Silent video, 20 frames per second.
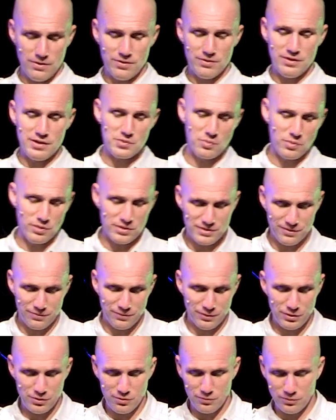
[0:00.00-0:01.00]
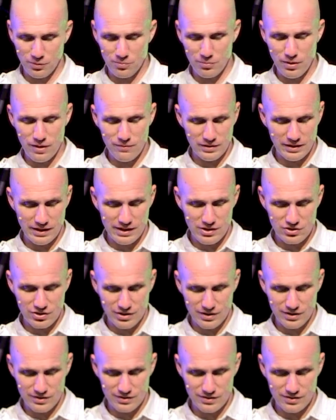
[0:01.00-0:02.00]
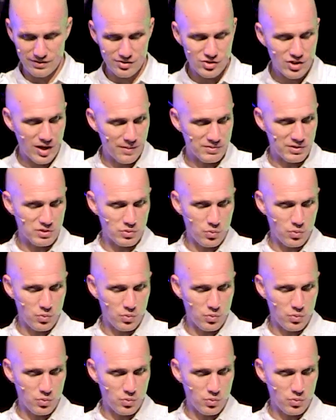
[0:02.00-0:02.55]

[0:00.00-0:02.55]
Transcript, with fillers: These words are for you from Revelation chapter